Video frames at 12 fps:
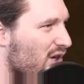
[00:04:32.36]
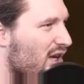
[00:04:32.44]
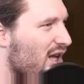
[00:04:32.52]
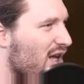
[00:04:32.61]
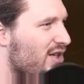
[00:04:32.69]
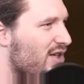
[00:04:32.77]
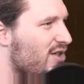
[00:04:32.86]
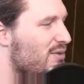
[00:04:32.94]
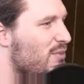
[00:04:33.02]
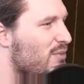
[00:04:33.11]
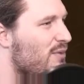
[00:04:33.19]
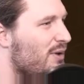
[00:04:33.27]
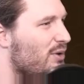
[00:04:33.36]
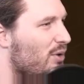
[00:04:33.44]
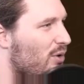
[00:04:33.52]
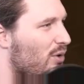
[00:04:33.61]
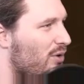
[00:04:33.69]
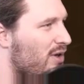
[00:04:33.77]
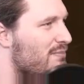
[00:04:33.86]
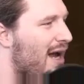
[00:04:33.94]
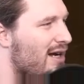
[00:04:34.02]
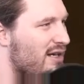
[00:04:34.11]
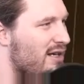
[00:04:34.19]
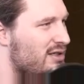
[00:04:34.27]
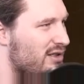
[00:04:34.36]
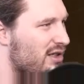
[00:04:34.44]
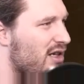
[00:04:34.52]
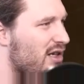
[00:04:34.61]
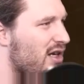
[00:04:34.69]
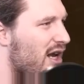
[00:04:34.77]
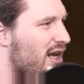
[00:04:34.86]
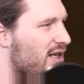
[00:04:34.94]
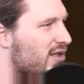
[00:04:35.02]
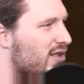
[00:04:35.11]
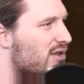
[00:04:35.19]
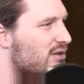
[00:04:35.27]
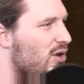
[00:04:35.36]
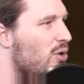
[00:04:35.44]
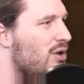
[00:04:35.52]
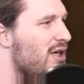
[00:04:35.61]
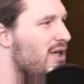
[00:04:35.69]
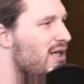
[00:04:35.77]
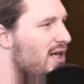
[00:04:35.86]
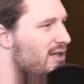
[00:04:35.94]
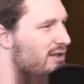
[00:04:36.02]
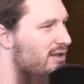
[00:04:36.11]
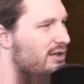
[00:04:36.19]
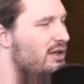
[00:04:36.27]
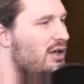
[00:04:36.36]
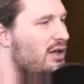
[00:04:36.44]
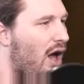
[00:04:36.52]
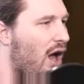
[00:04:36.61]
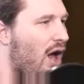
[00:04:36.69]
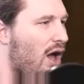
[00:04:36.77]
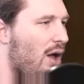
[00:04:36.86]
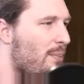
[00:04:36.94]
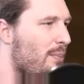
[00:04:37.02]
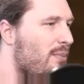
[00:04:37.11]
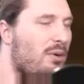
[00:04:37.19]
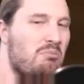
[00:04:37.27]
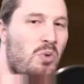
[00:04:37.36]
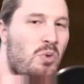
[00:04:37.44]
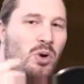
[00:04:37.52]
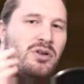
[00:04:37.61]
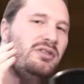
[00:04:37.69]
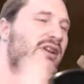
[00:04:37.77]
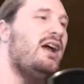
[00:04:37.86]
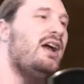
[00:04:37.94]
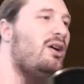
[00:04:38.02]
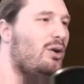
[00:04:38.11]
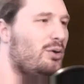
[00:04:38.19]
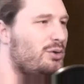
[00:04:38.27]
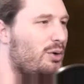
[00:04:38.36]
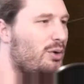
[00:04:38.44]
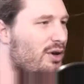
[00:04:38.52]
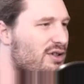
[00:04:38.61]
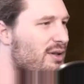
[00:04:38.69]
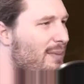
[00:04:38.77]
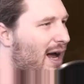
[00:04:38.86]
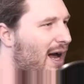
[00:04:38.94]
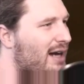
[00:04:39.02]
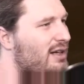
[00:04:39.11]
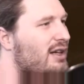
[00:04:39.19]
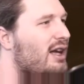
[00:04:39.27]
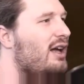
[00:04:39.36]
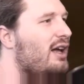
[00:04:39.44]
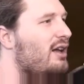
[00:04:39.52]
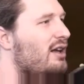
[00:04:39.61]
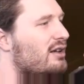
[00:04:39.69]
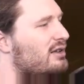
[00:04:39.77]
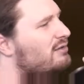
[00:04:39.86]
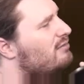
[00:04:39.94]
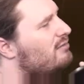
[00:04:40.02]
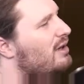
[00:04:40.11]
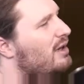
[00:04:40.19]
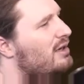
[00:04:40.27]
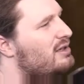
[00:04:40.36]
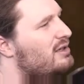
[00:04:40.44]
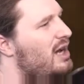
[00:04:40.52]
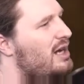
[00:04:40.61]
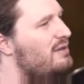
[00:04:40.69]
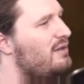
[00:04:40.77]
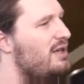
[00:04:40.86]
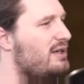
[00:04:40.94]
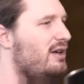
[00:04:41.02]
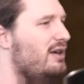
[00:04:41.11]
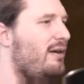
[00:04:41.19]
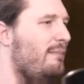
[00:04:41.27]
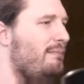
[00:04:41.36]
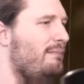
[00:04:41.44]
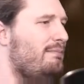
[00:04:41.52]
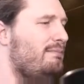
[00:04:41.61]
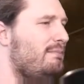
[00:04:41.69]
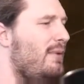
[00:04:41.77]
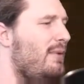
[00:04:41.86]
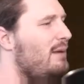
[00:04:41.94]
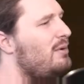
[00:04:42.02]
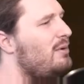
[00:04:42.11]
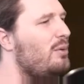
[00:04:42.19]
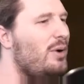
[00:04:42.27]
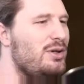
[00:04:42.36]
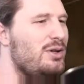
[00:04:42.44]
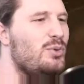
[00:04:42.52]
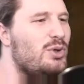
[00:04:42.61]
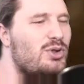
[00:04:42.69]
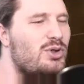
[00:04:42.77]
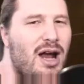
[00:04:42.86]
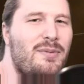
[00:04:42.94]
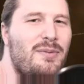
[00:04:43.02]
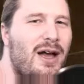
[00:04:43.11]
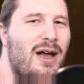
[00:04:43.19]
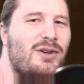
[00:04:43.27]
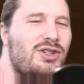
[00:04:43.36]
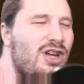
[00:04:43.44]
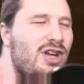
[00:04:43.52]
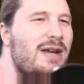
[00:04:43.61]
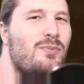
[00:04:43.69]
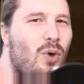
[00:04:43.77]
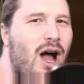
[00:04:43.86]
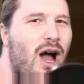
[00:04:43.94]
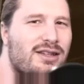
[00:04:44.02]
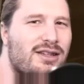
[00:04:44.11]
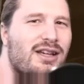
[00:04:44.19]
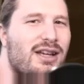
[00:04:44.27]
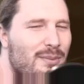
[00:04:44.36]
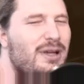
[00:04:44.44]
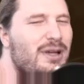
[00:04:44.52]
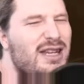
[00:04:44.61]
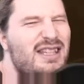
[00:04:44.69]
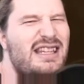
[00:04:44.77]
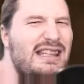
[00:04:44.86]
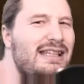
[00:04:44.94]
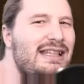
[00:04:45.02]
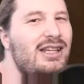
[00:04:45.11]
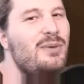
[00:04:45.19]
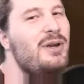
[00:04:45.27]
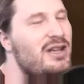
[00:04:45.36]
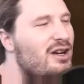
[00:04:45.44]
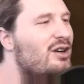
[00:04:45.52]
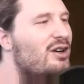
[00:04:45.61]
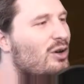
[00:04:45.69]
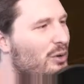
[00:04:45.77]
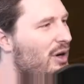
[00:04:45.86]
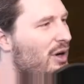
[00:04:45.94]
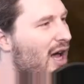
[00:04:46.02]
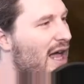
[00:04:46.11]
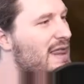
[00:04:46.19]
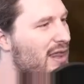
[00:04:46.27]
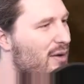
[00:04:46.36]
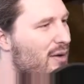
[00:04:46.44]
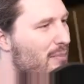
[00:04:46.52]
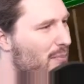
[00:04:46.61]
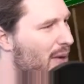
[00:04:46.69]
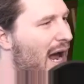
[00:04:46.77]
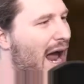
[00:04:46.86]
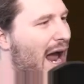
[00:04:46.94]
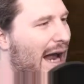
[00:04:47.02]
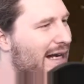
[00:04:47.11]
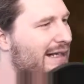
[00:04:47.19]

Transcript: And just moving the whole thing back and it slowly gets more narrow towards the back. Kind of like, I don't know what you would describe that for shape-wise, but it gets a little bit narrower at the back.